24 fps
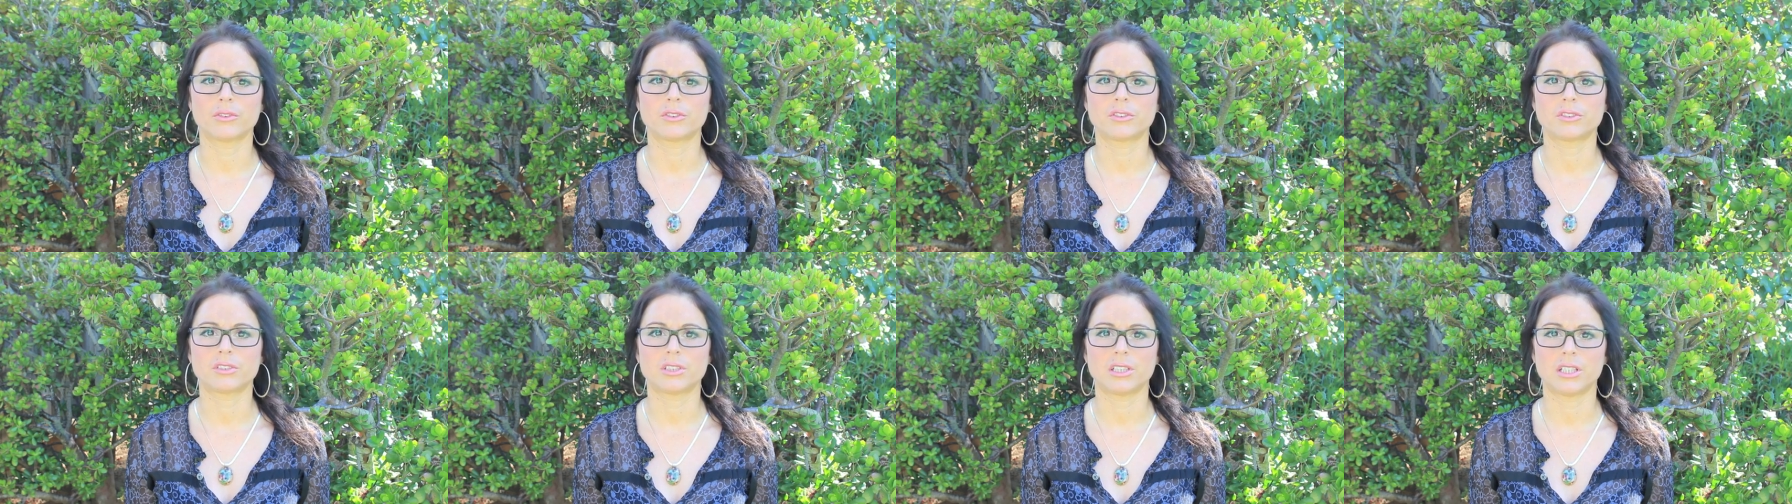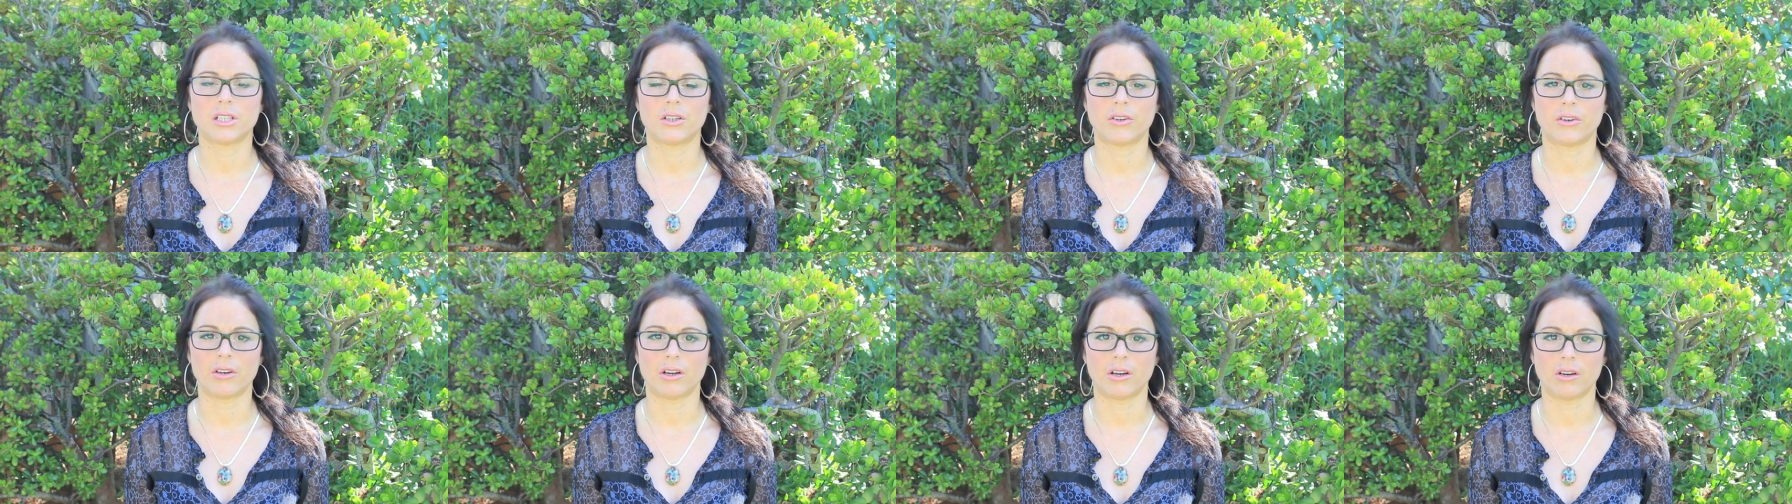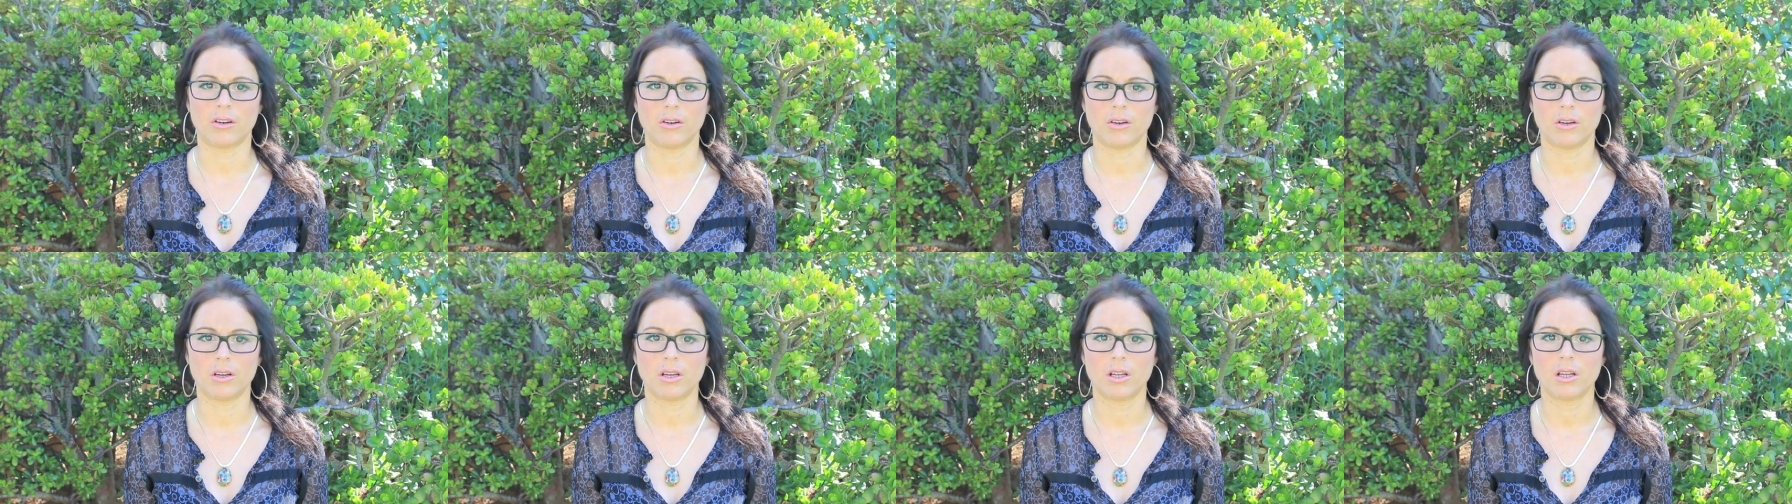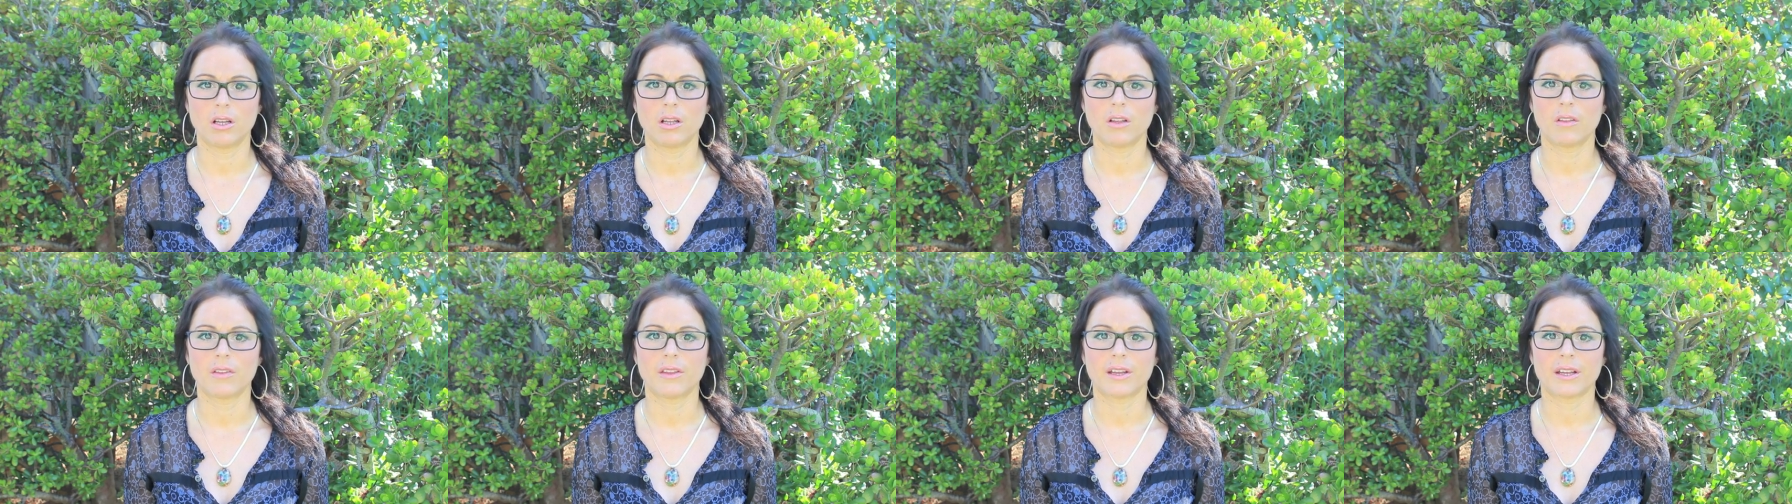Zero,
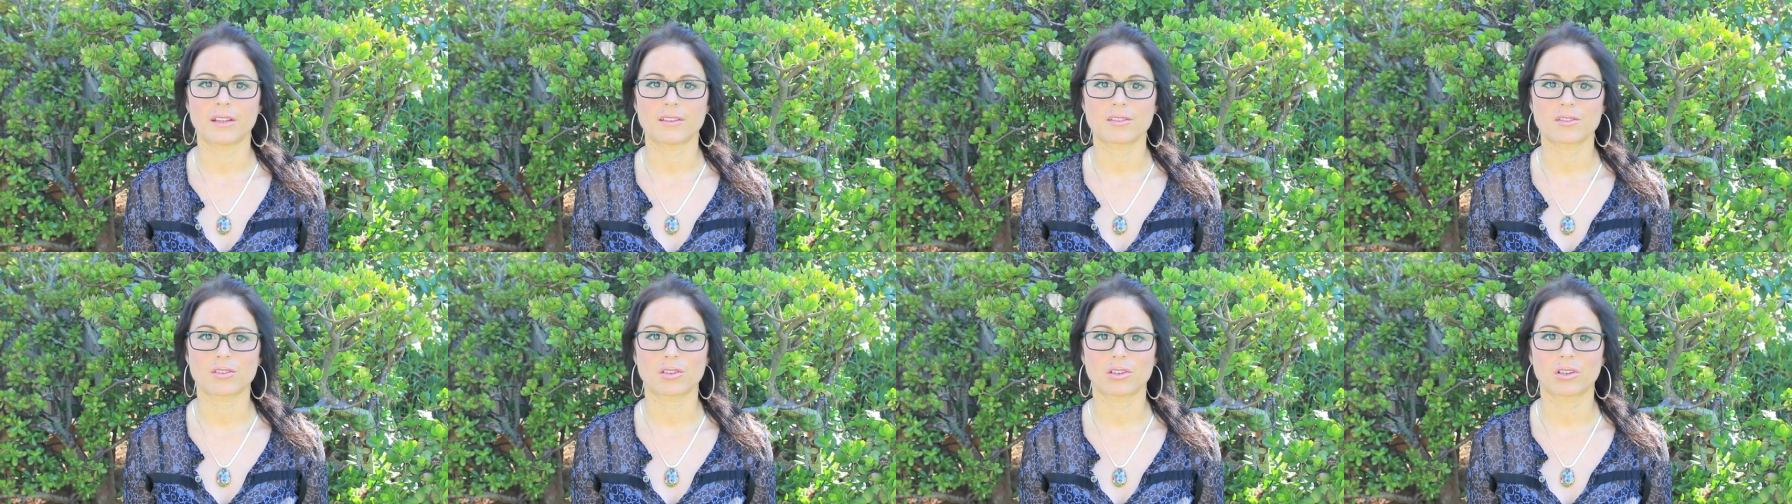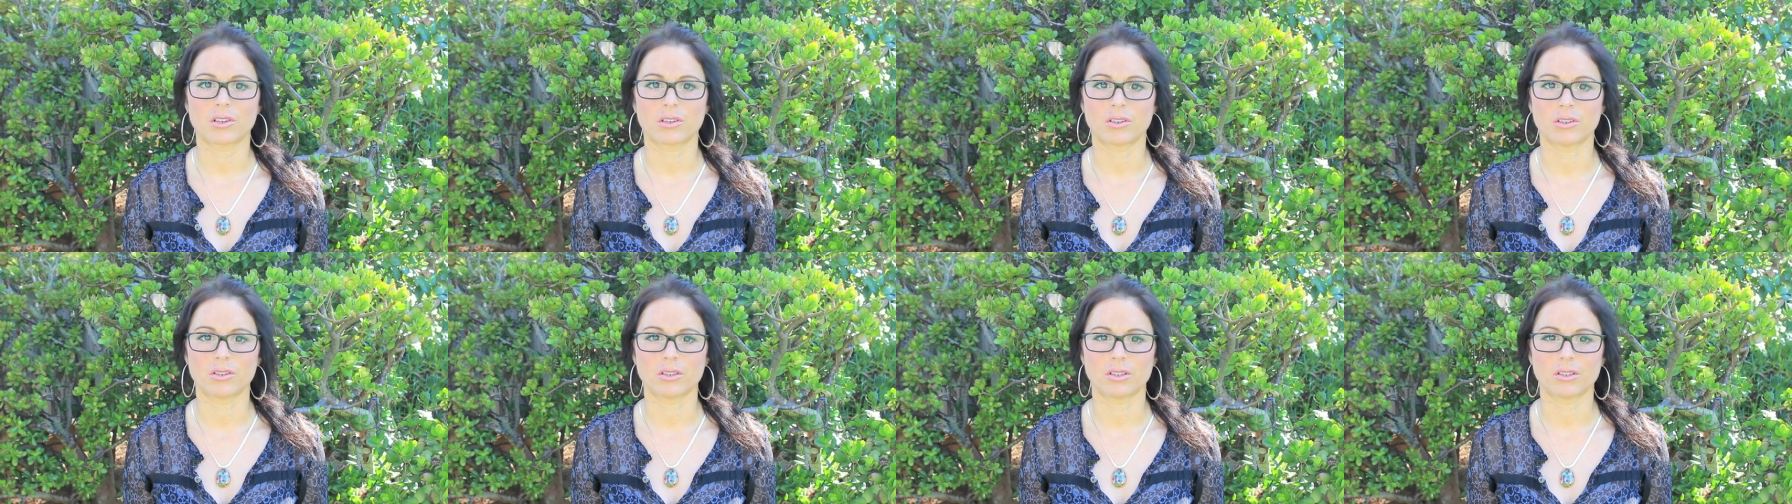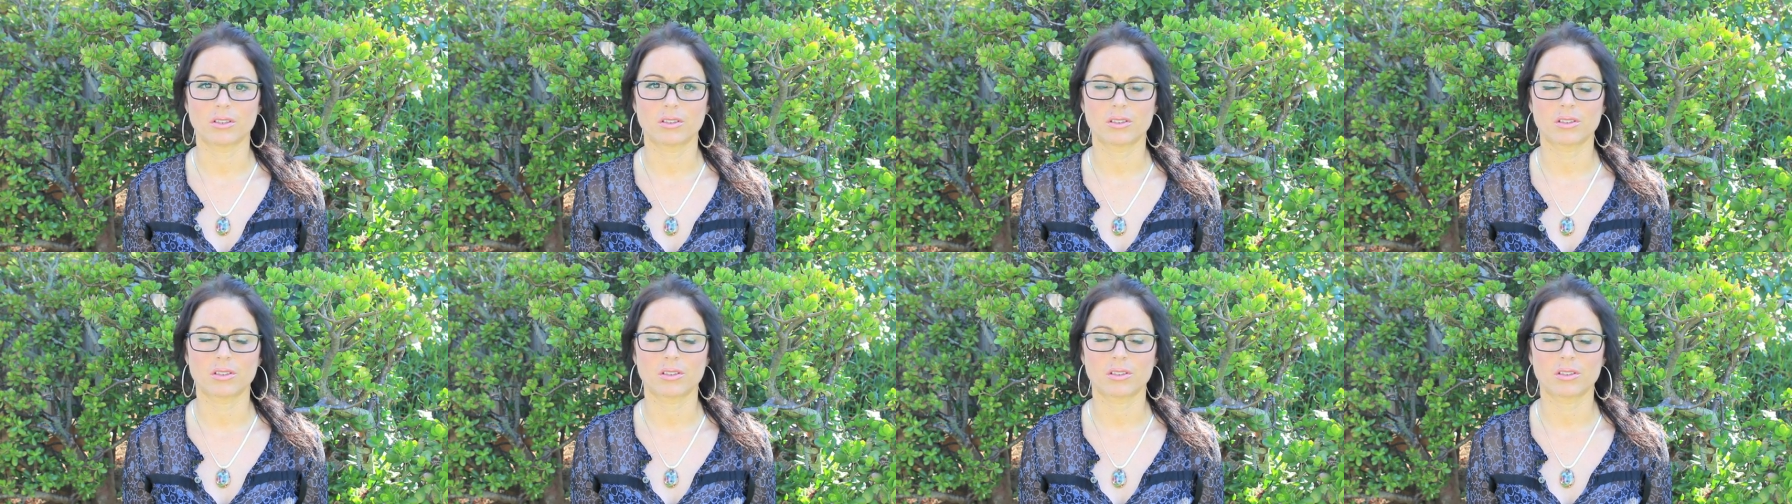that's good.